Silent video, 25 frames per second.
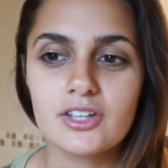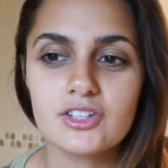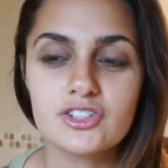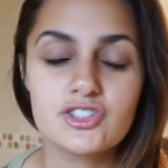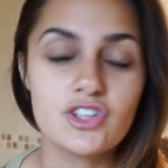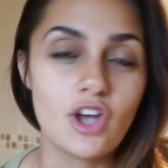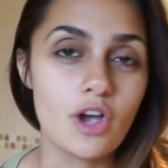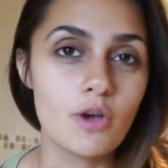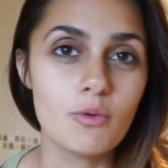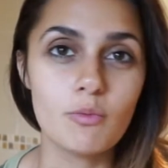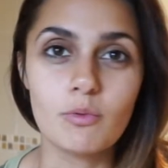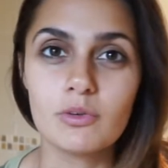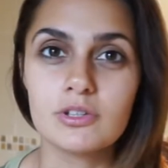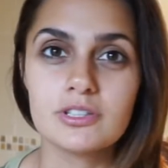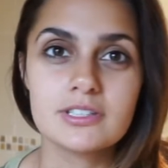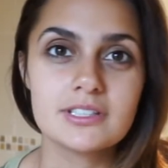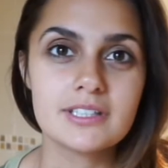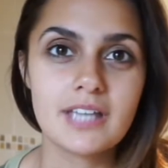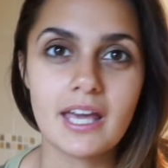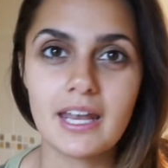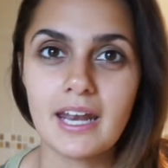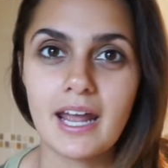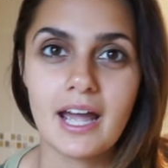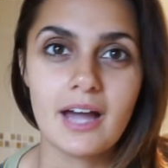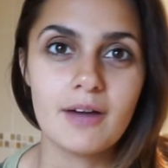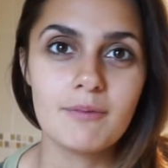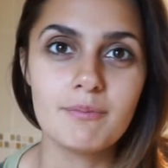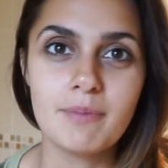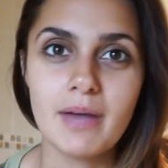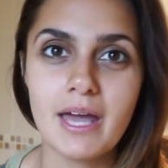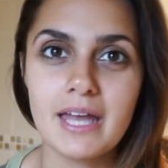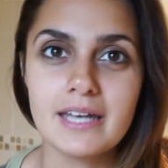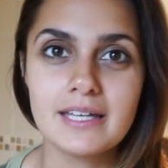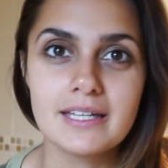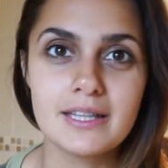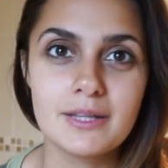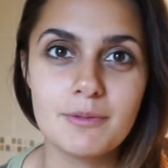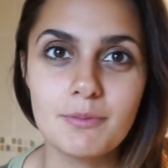don't want to get out of
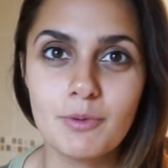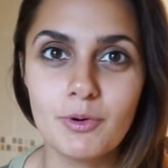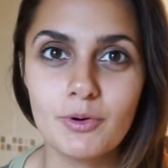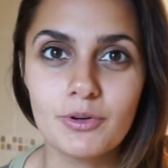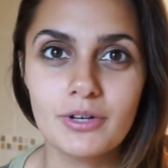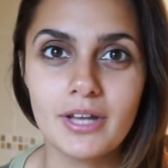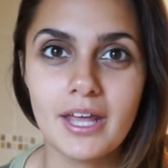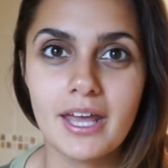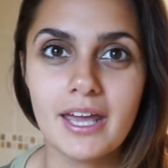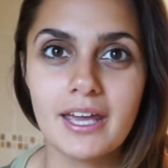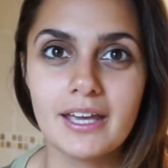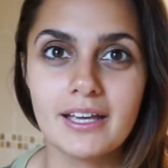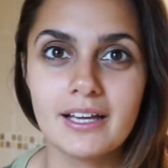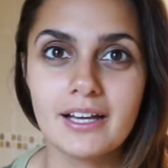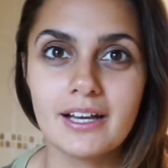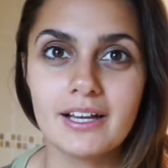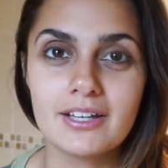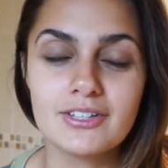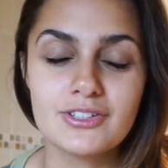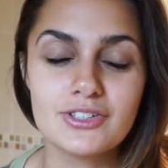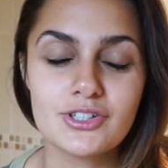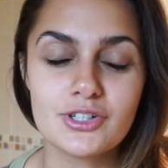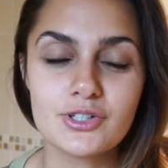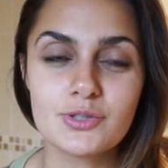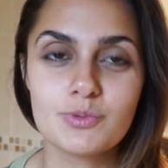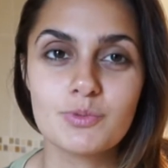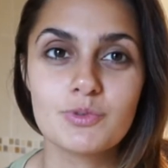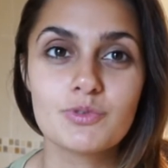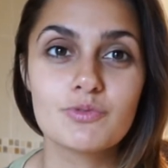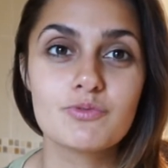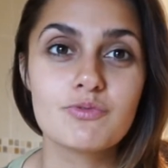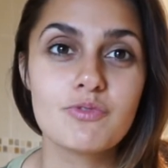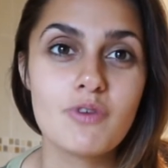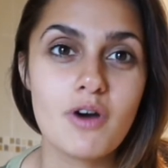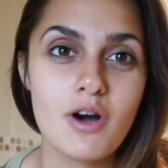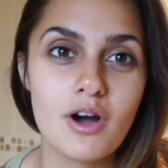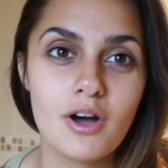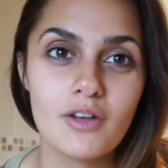bed in the morning, just
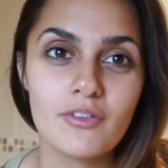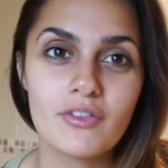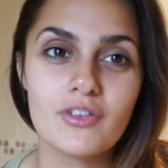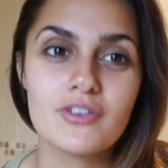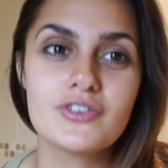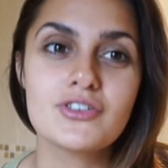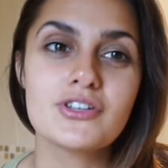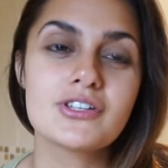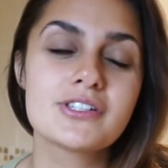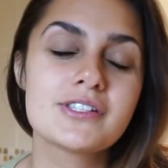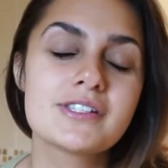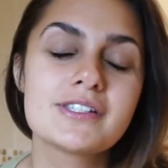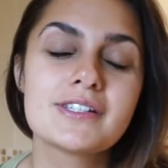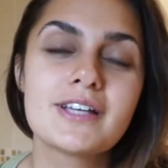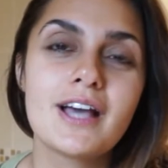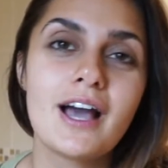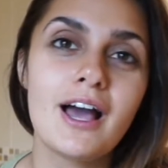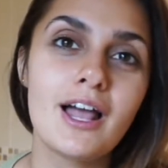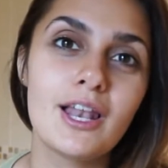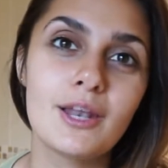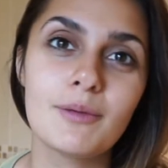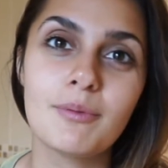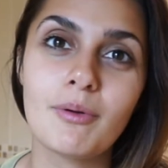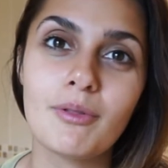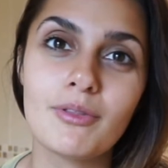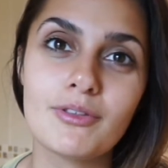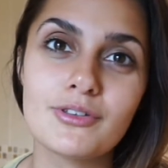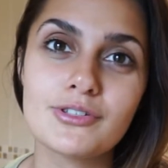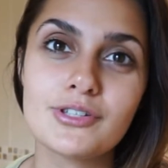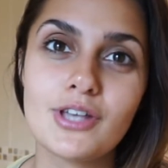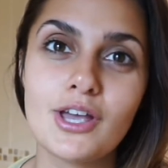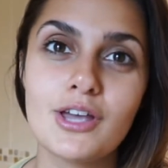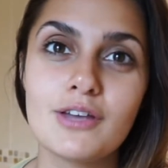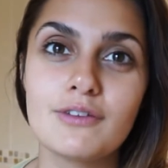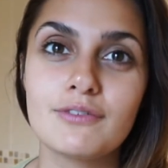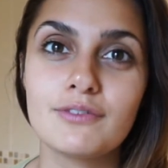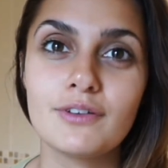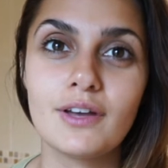would rather just curl up on the
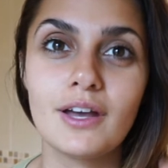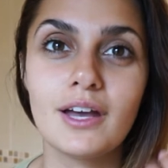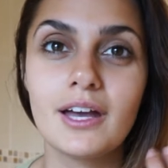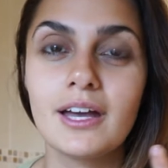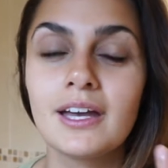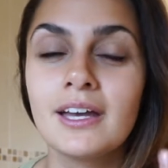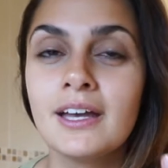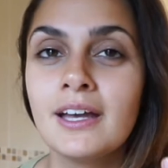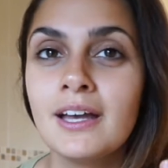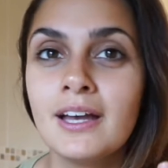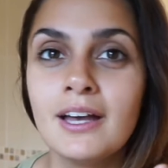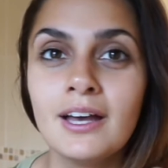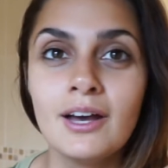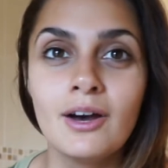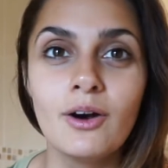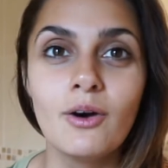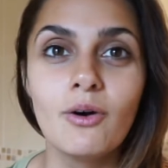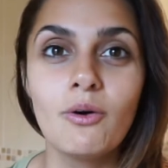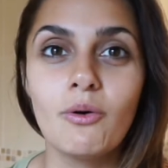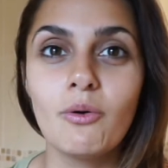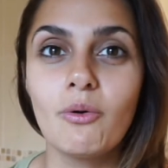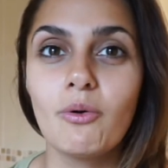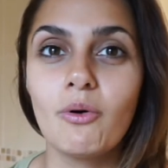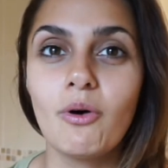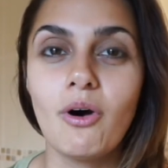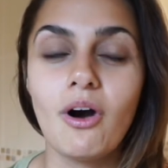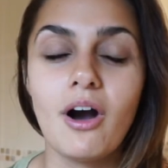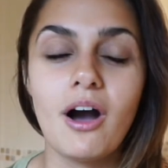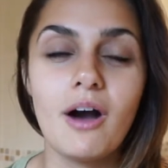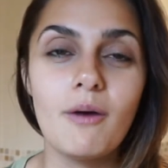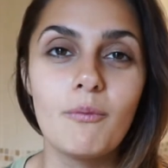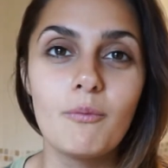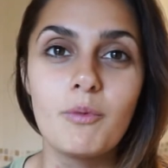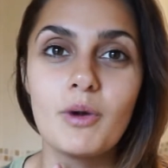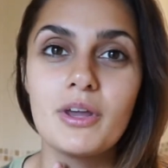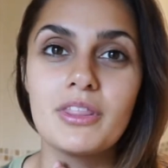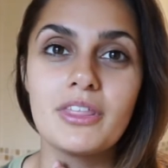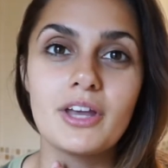sofa
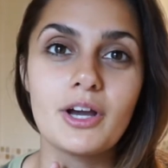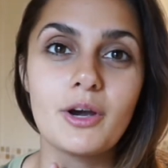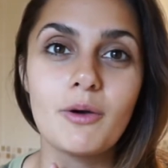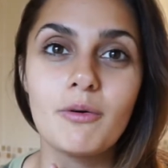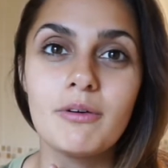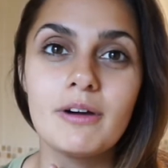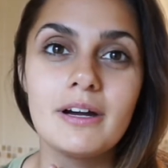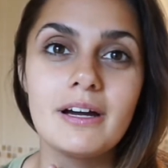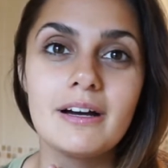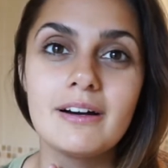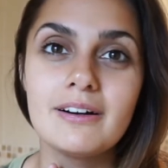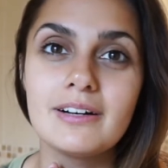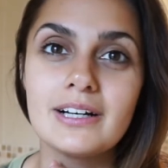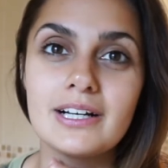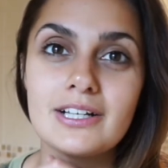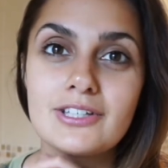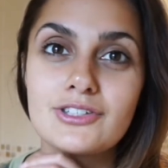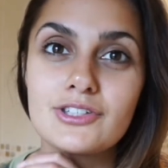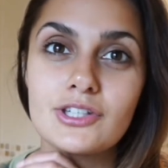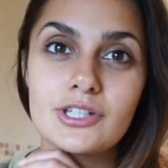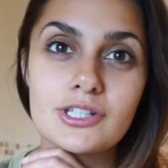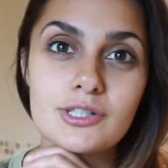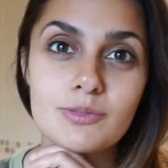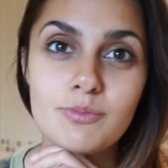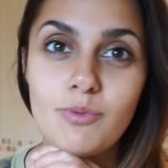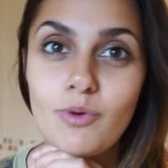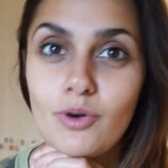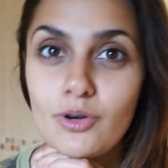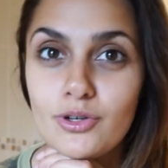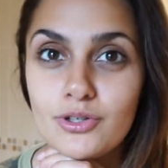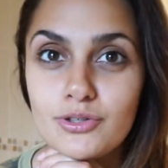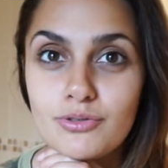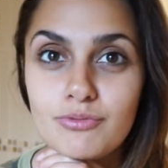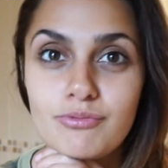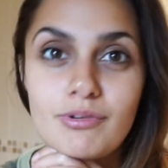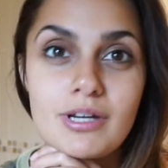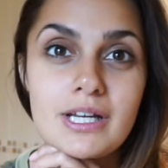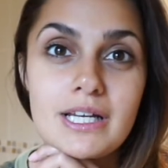with a quilt and just
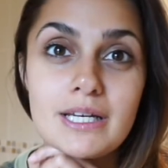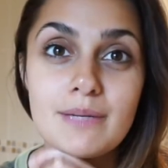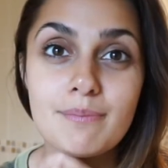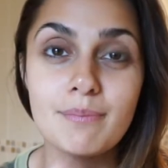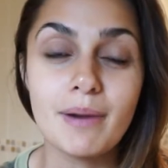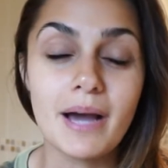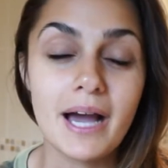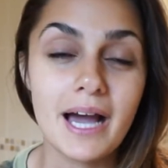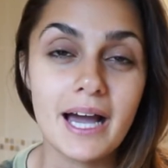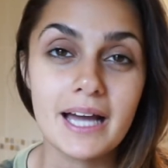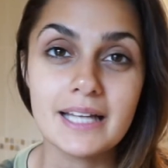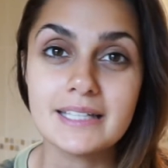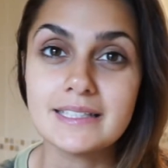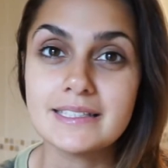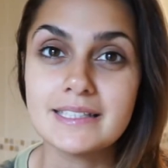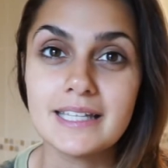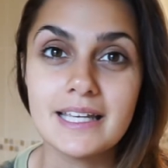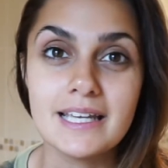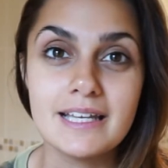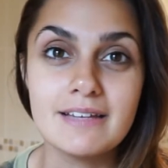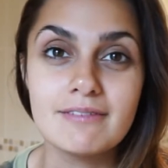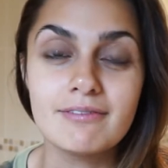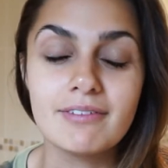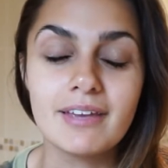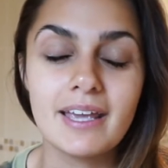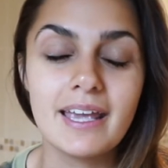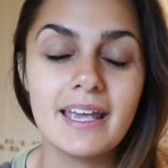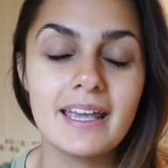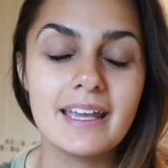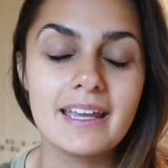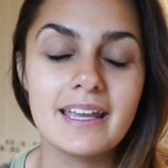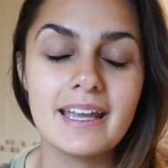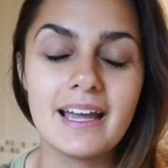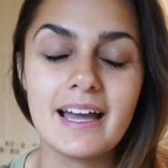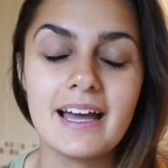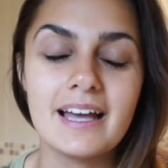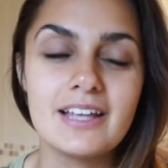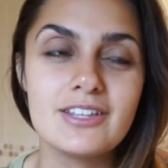watch really bad
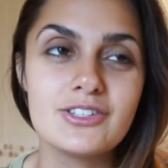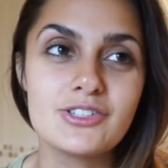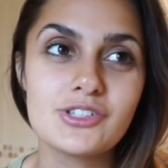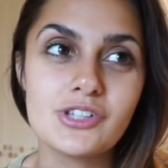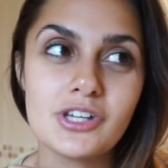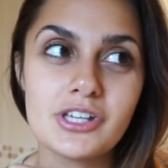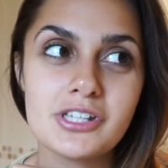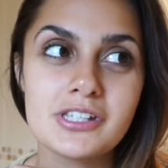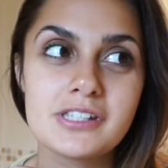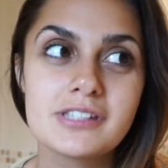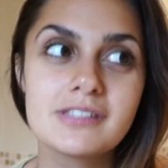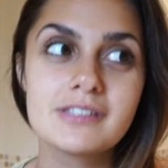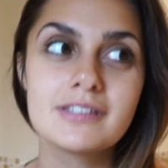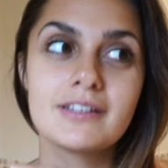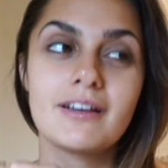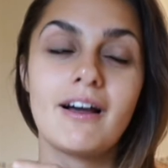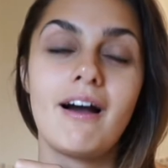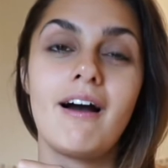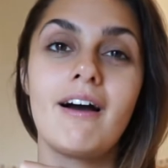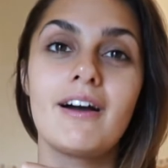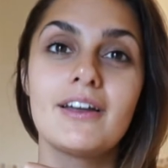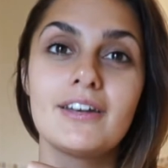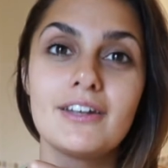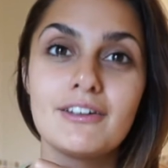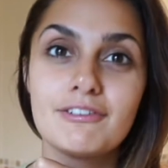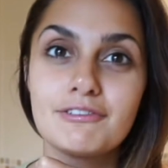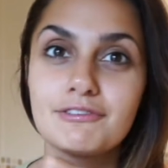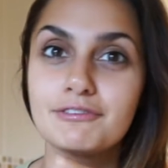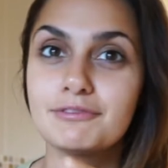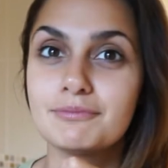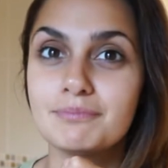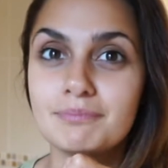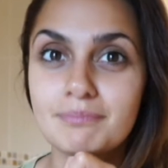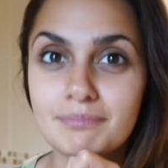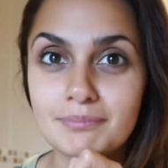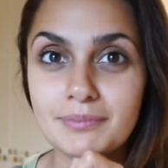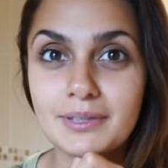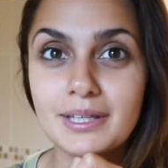TV and just kind of
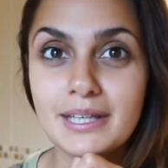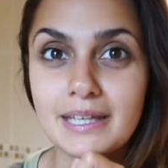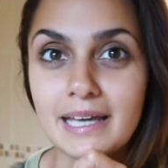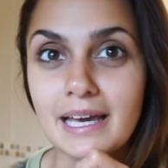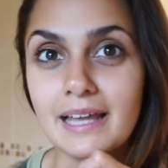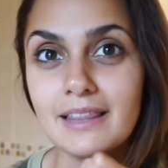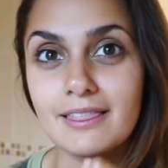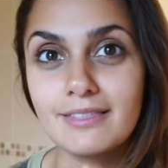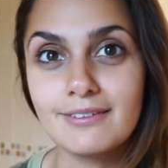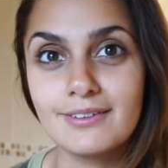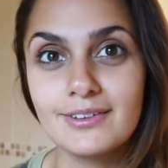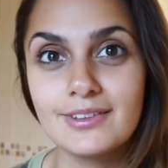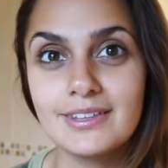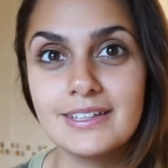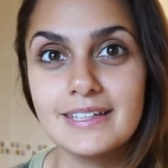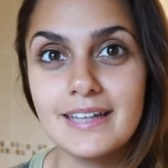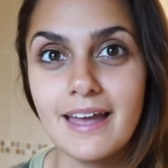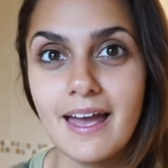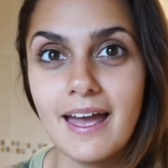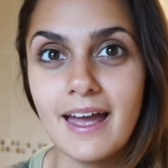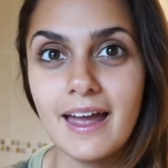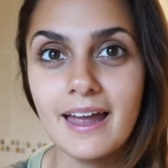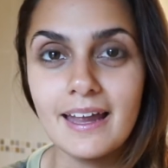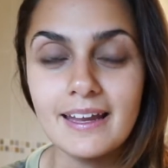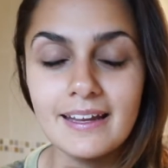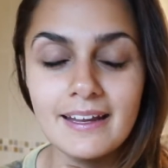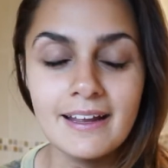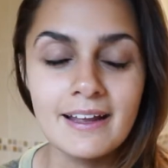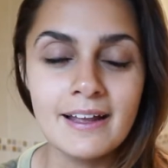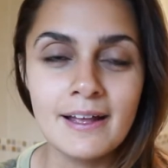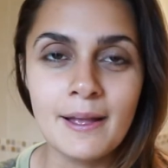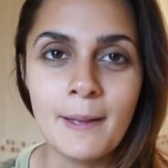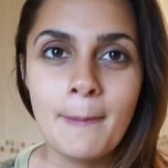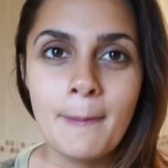get through the day.